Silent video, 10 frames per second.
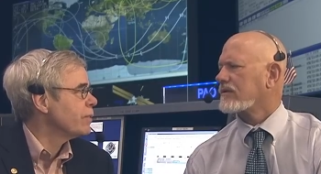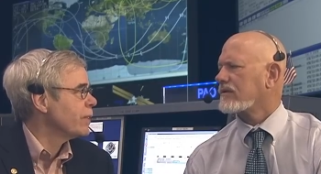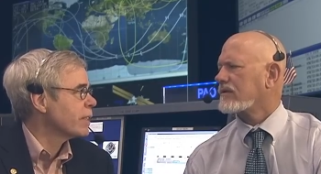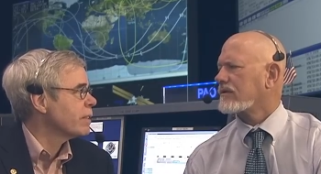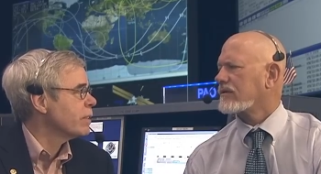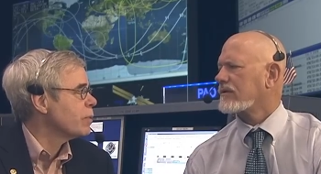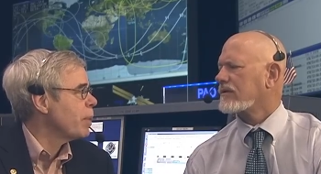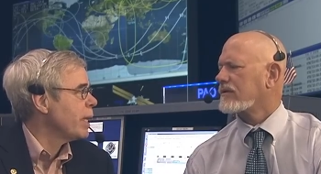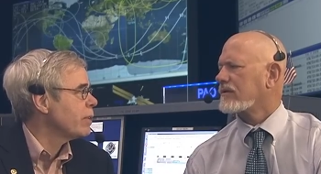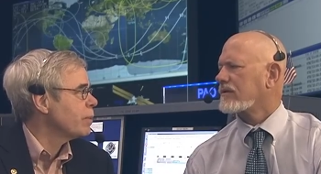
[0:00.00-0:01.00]
Speaker 1: fixed in
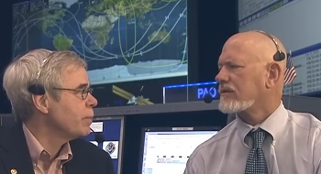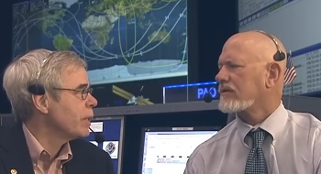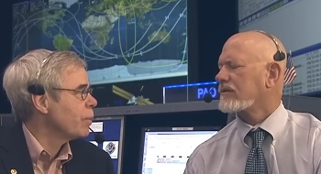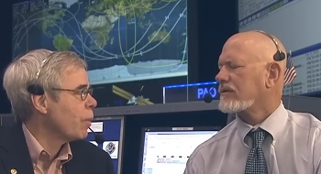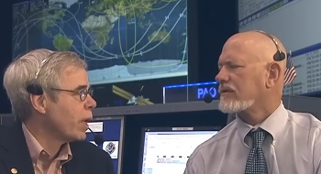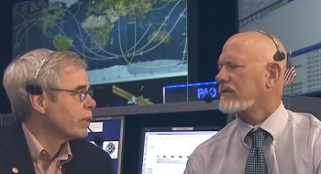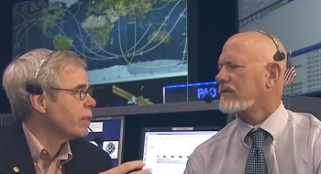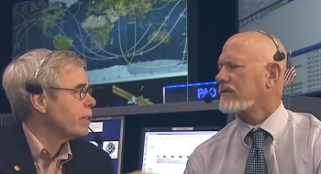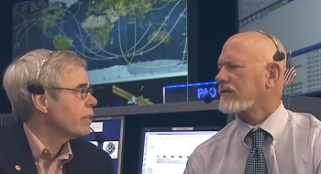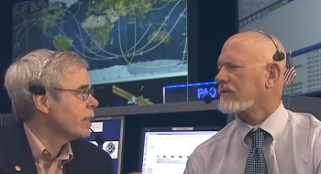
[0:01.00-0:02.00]
space, and we can watch
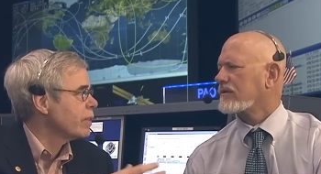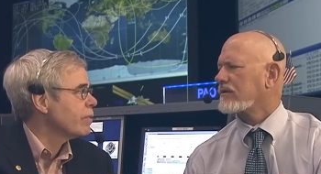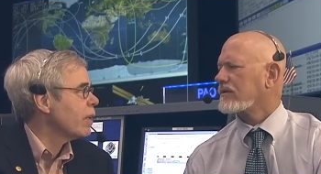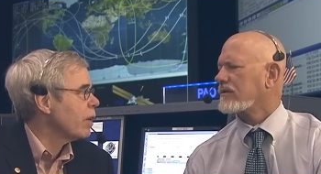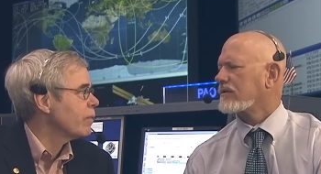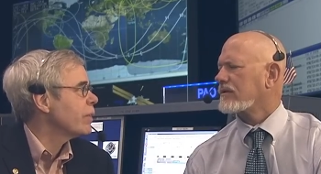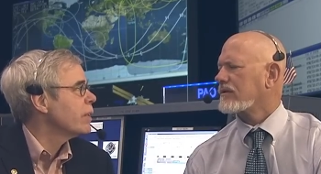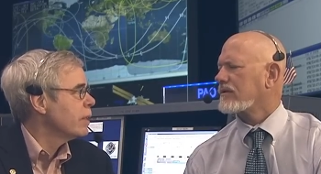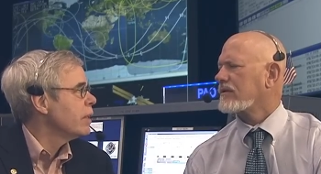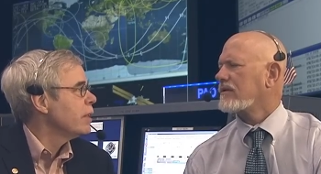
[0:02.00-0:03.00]
these things evolve
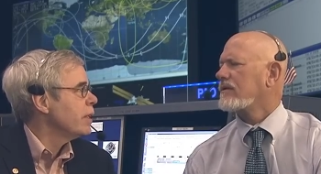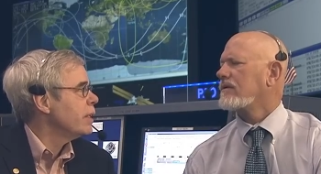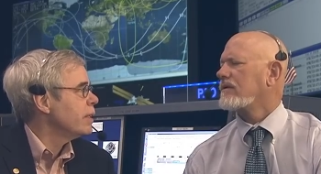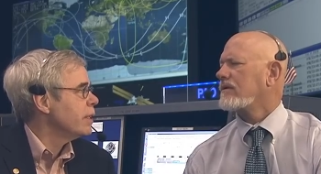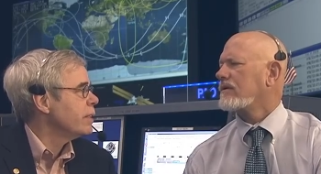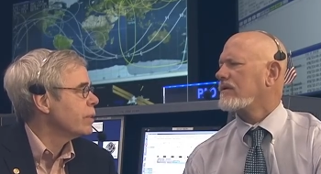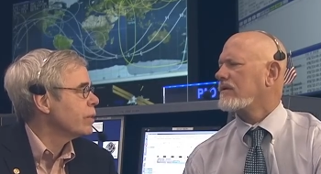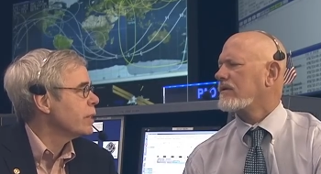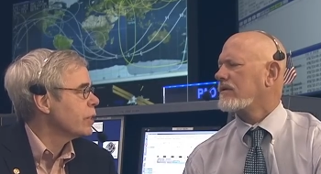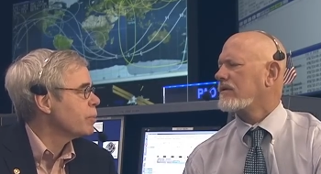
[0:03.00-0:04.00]
in, in
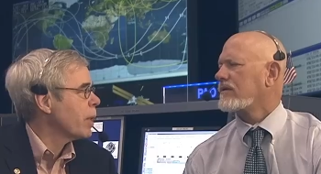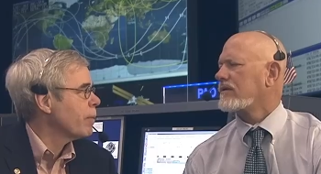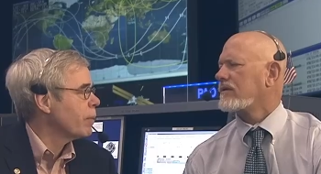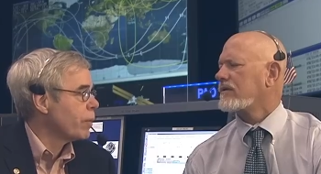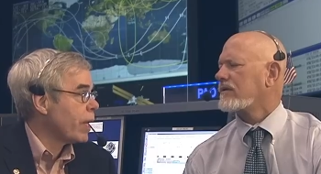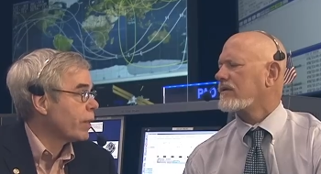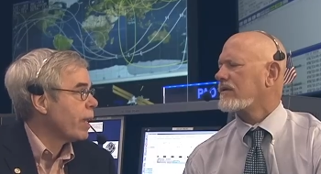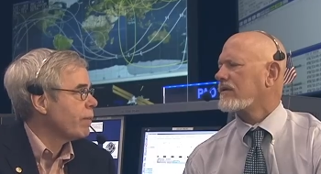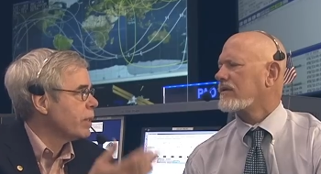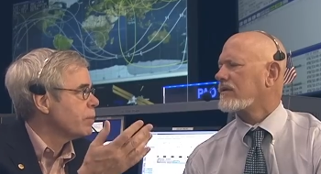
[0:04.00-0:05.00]
during the experiment without
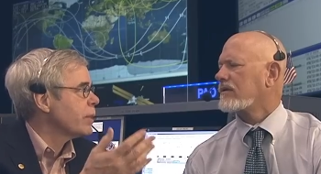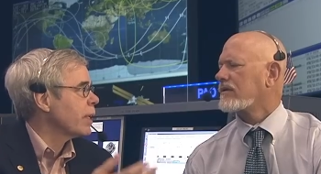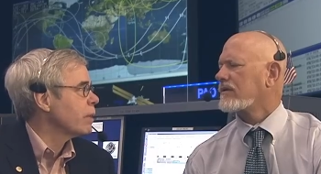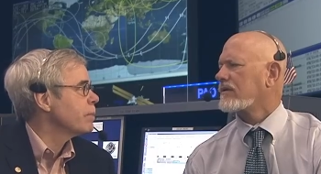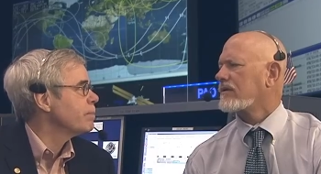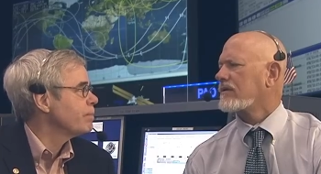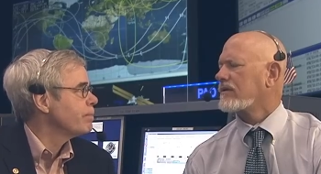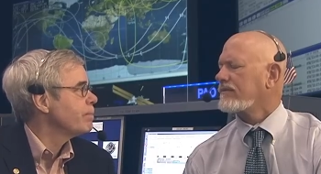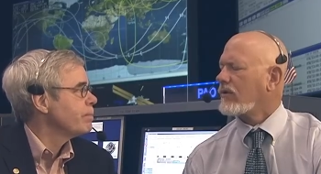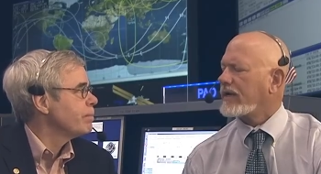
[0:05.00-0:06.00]
having them settle.
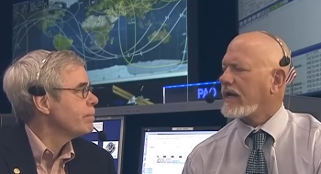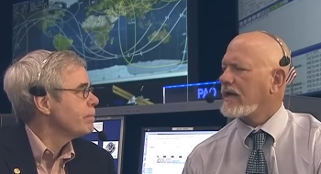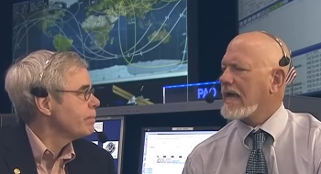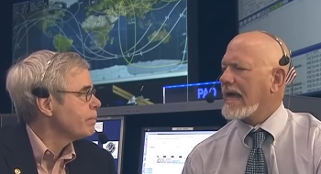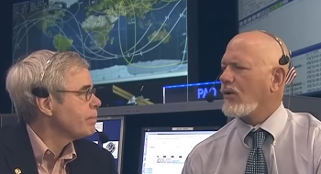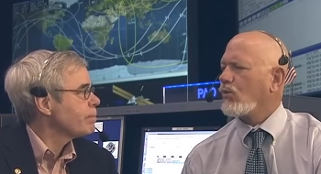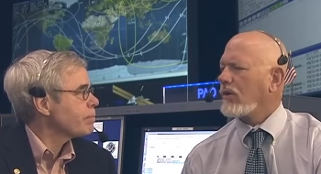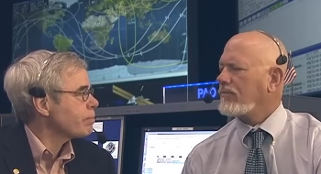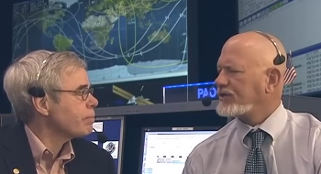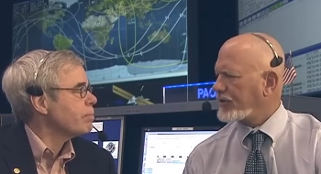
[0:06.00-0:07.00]
Speaker 2: Okay. Now,
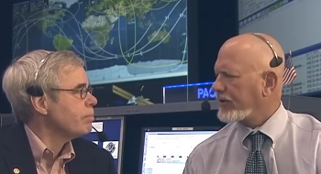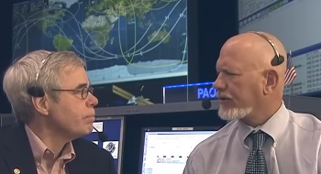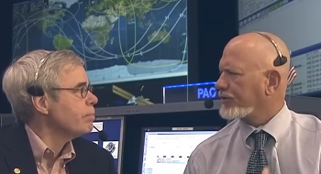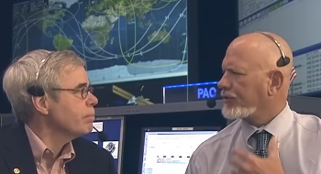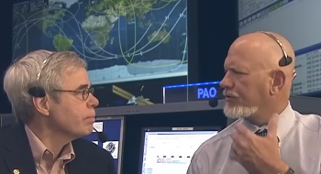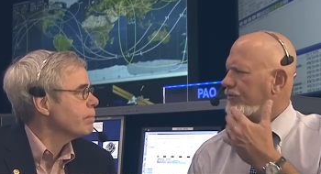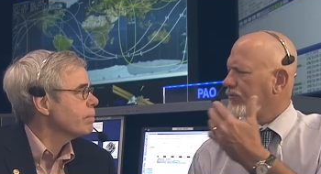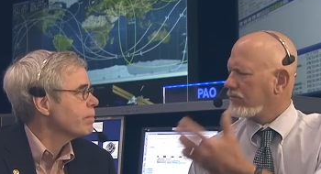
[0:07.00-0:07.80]
what material are you